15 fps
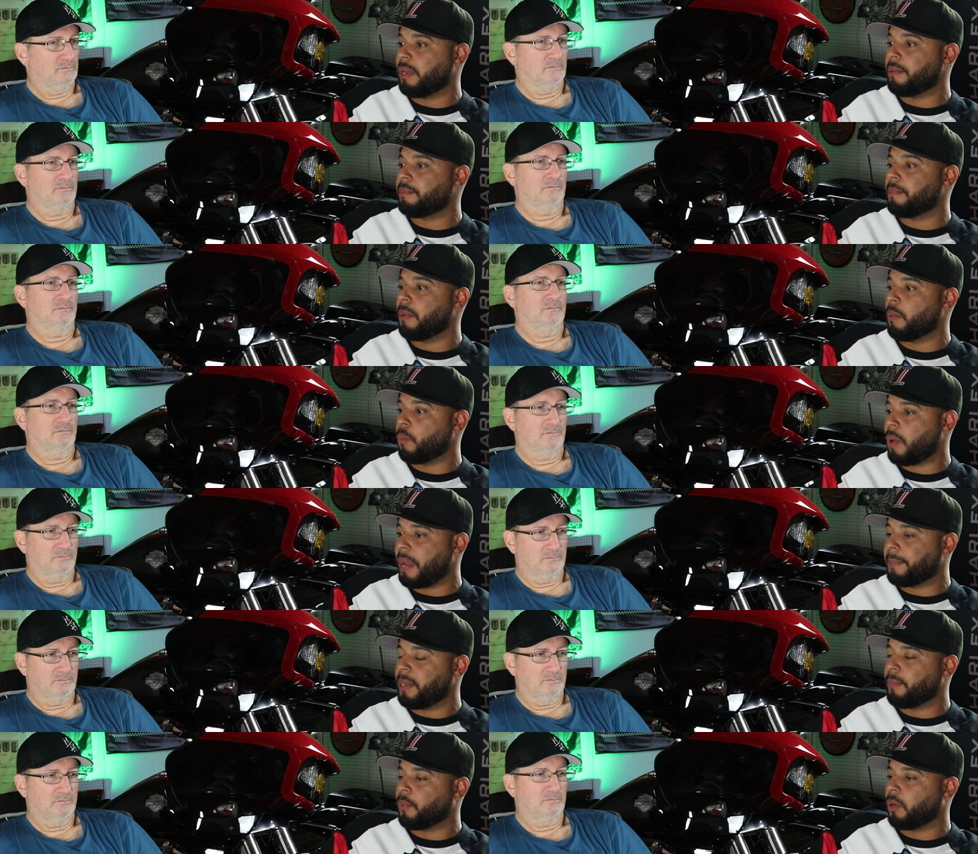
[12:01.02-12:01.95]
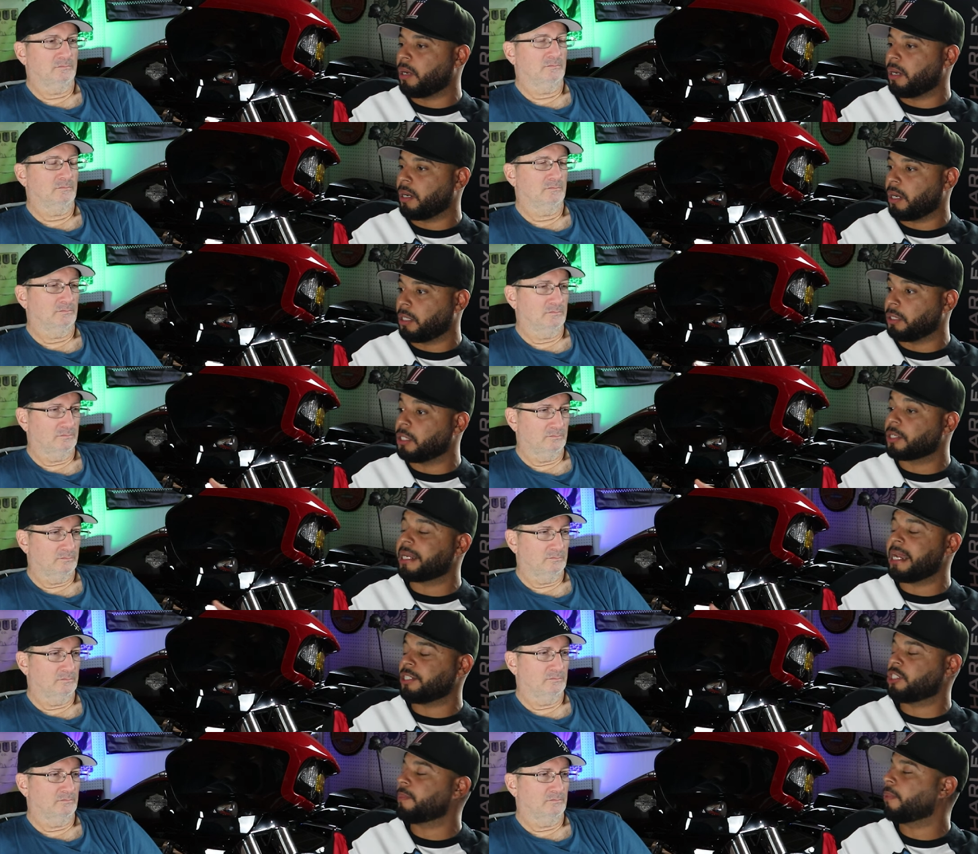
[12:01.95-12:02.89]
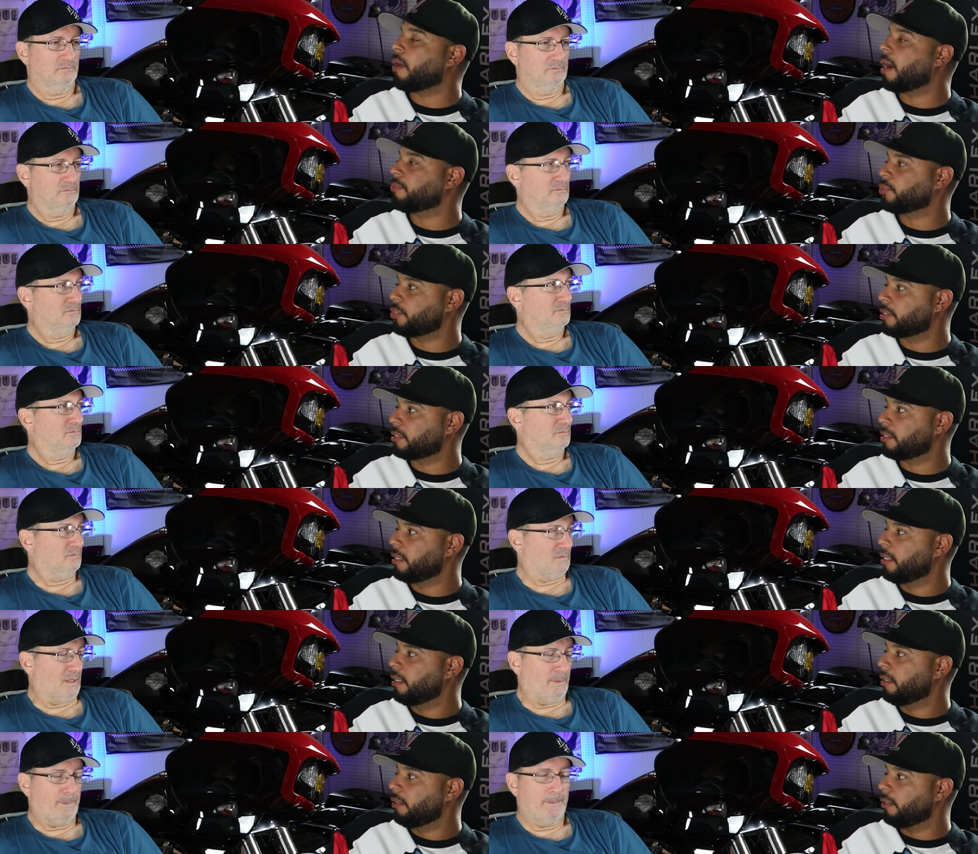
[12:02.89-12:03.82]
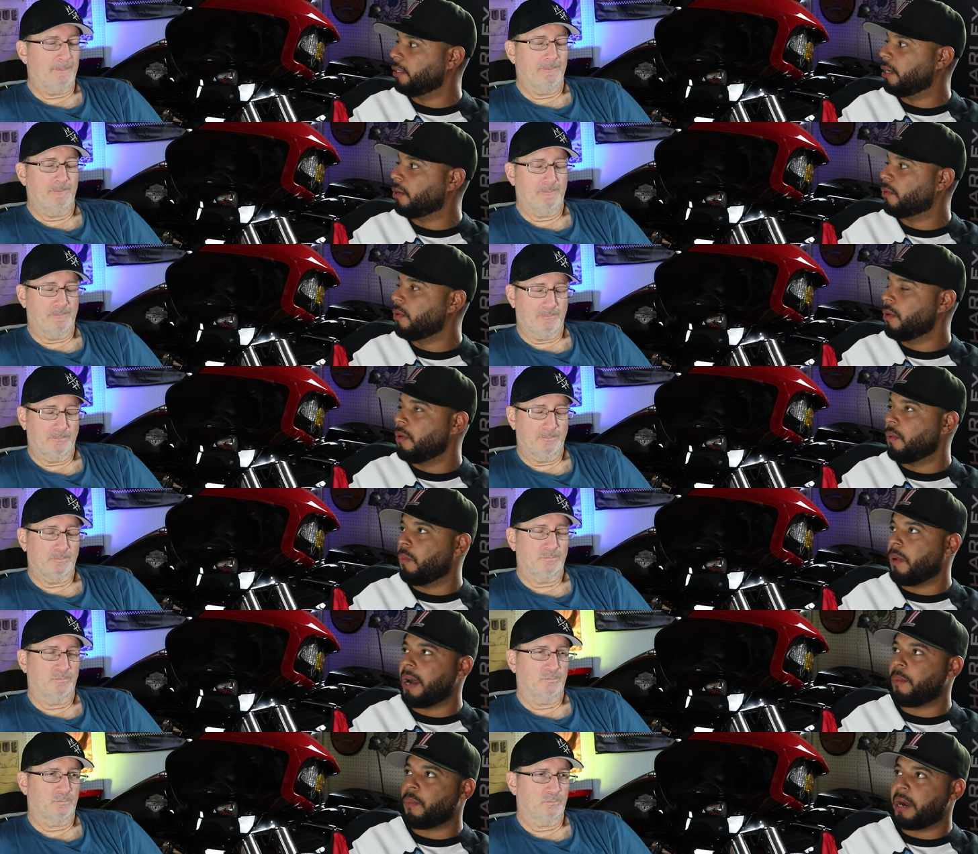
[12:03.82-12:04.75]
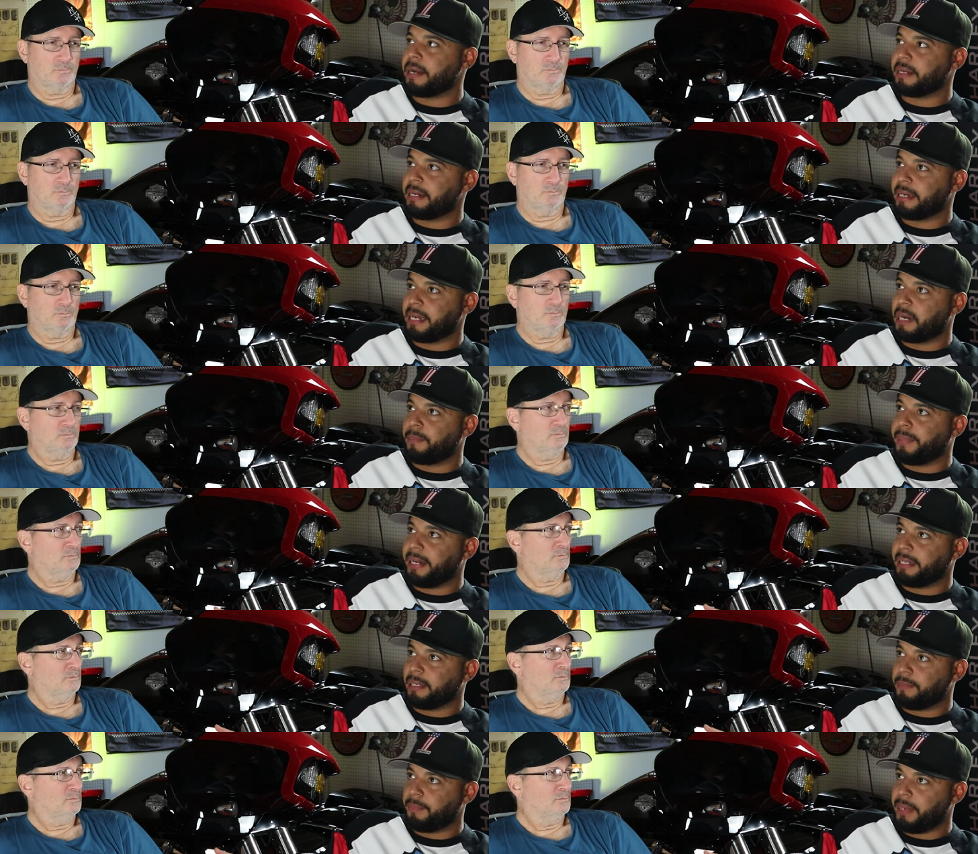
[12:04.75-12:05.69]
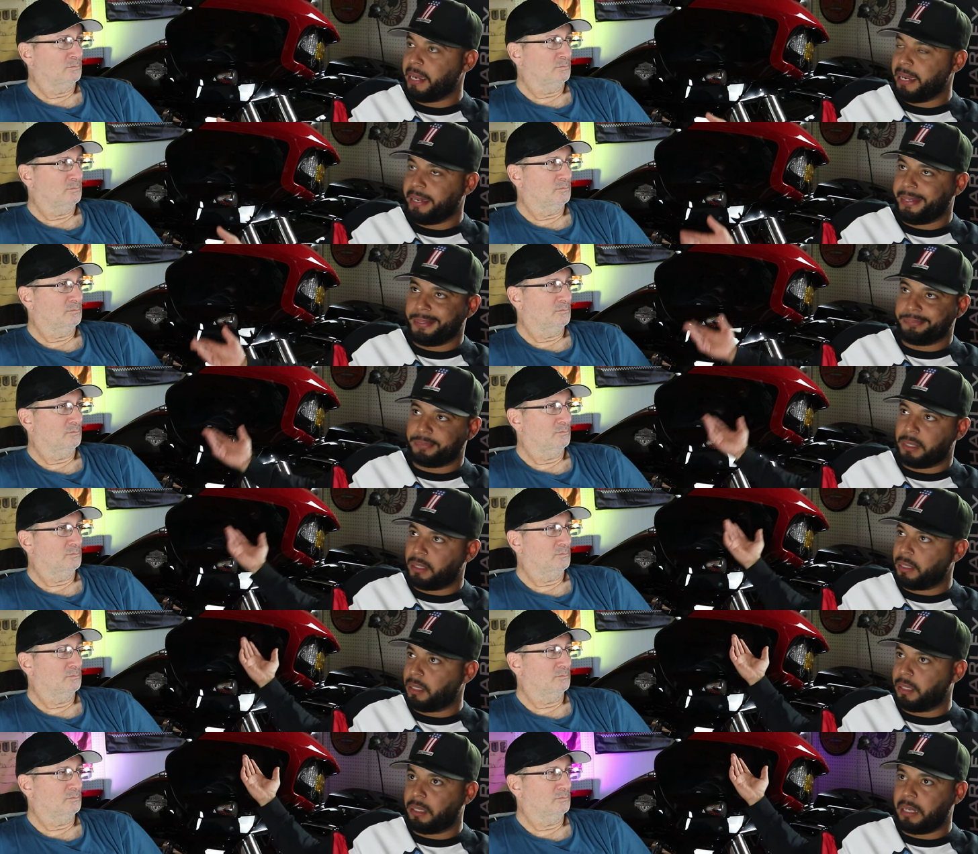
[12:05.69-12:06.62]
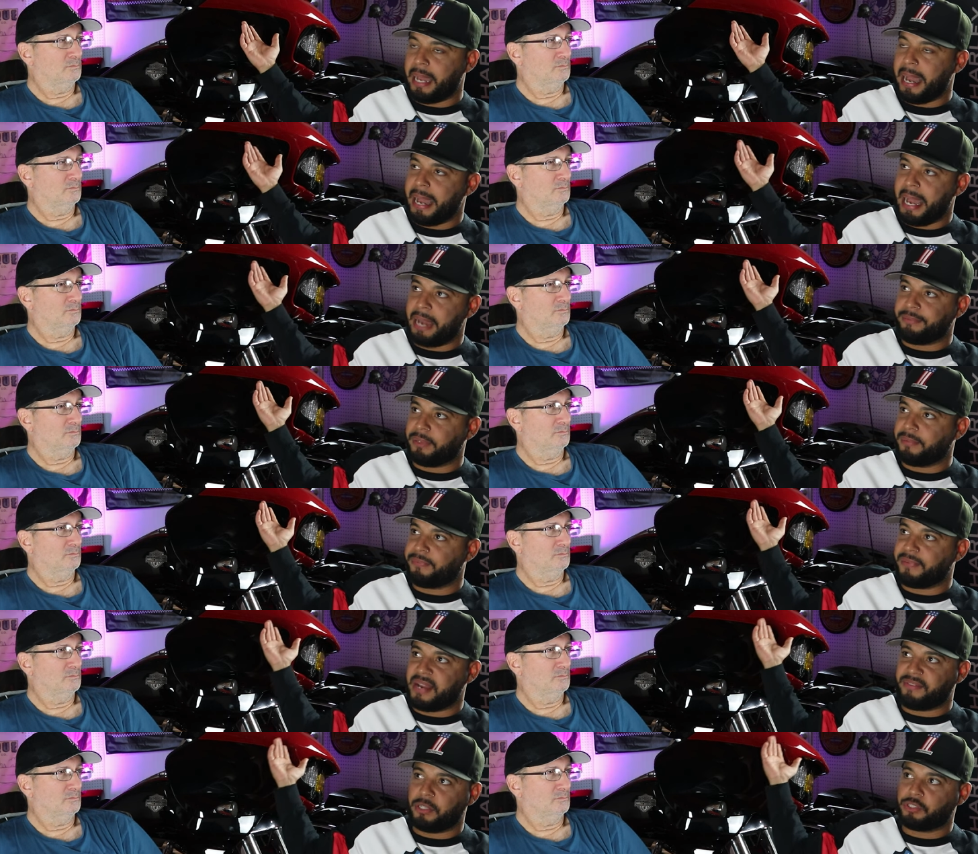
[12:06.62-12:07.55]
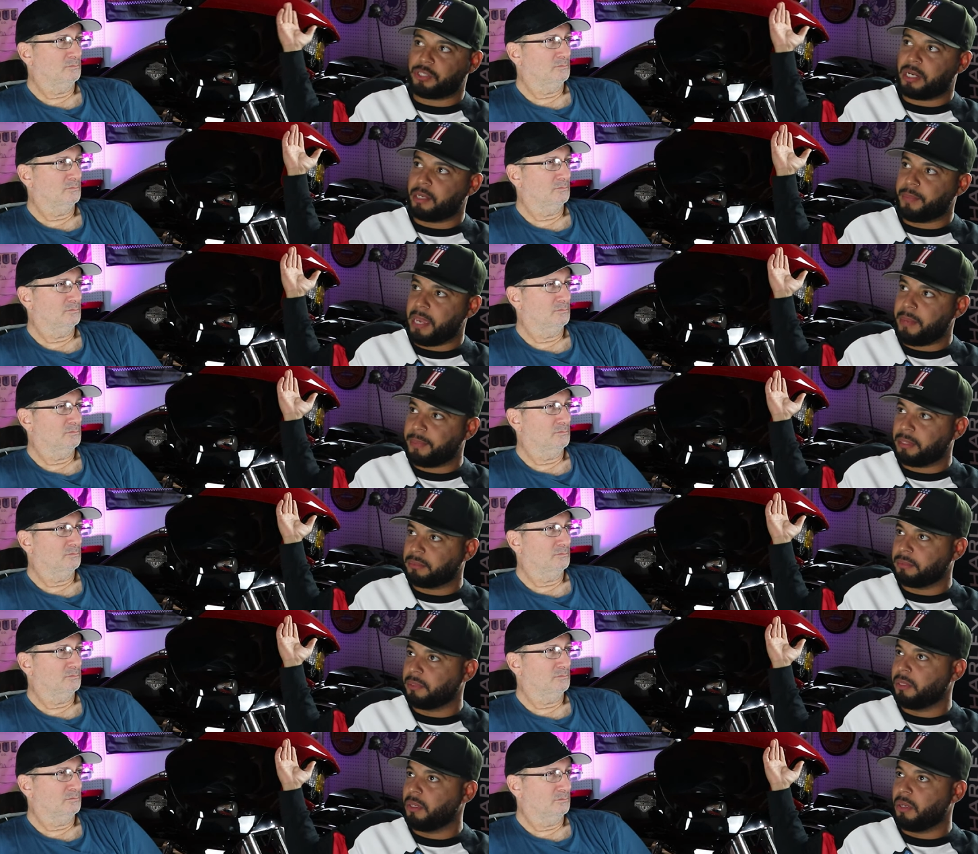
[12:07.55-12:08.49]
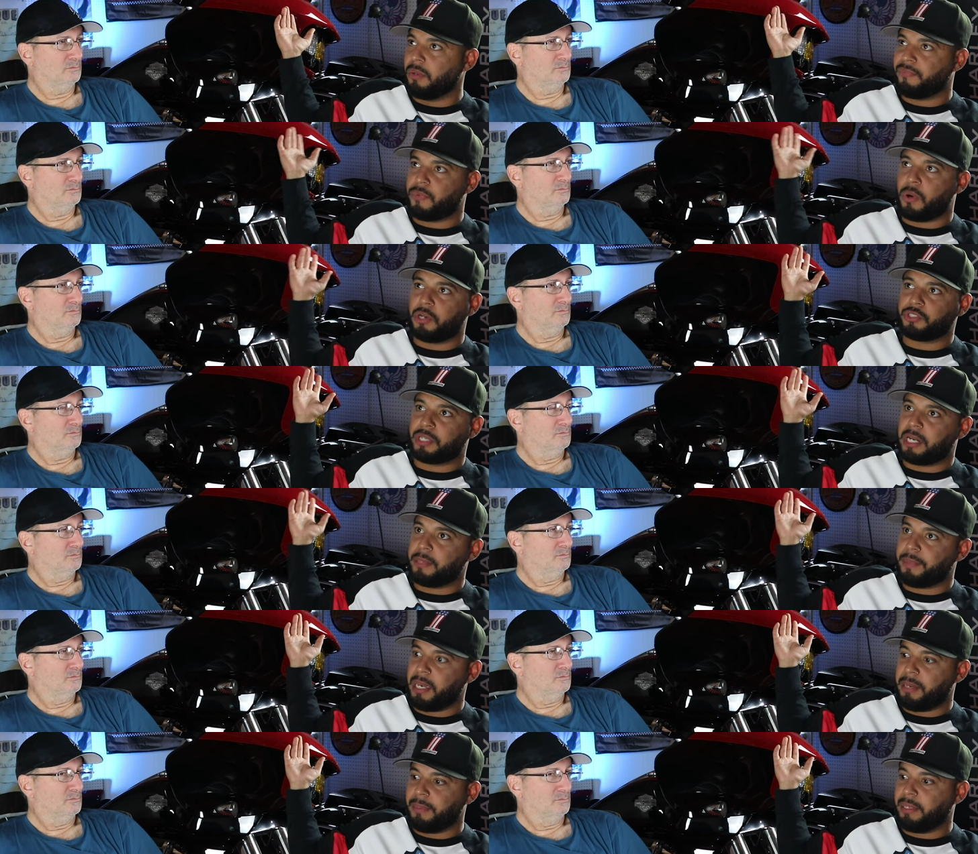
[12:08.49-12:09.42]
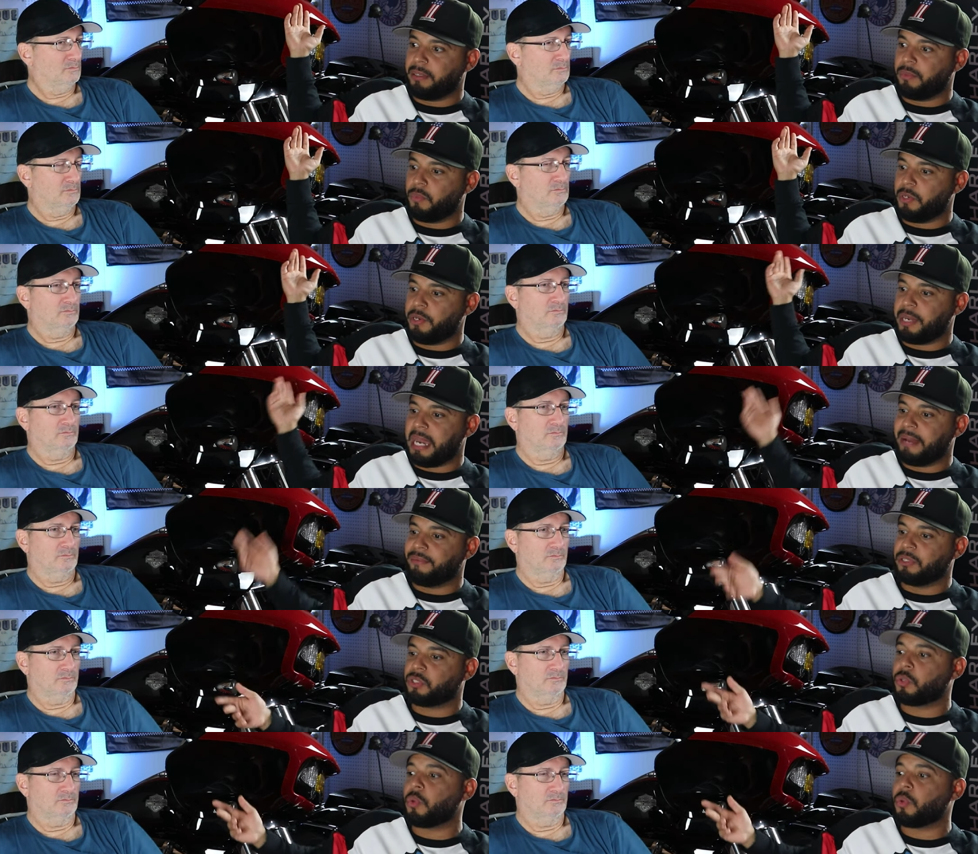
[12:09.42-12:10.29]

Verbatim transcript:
Speaker 1: when, when white people are, are looking at cheaper options. Yeah. You know, why, why are you going to get a bike and pay, uh, uh, have a $500 payment, $400 payment when you can have a